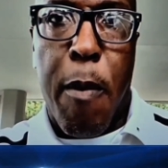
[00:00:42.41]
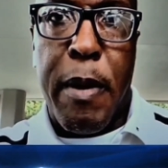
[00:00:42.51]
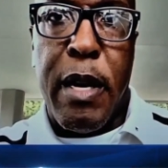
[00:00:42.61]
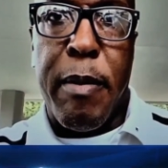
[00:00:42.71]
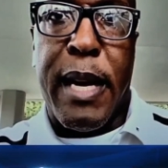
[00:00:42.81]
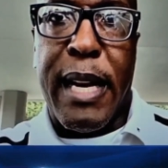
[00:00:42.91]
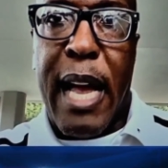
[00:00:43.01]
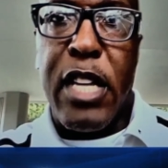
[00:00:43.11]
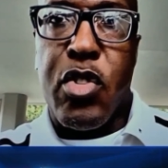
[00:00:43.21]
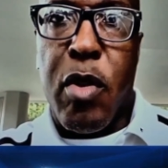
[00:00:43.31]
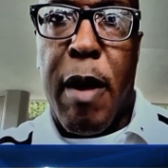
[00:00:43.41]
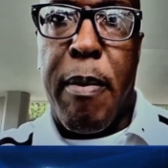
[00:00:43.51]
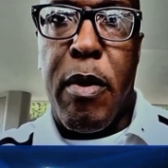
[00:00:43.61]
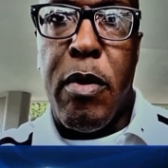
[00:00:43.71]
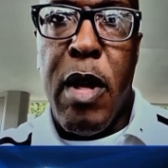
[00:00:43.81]
helping them get out of
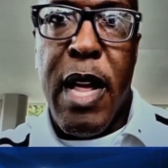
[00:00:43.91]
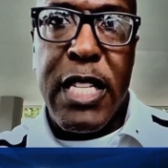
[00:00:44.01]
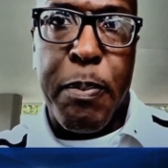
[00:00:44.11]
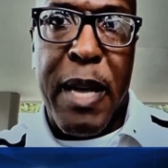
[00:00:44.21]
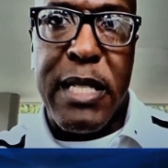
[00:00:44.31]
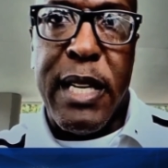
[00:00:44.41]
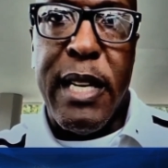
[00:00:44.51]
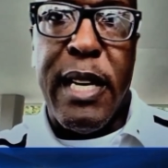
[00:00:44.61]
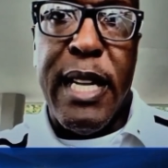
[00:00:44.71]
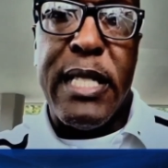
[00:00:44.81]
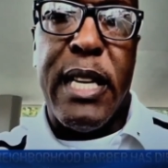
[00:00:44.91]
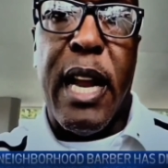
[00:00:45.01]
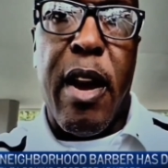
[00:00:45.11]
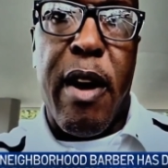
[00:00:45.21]
trouble, especially in the D.C.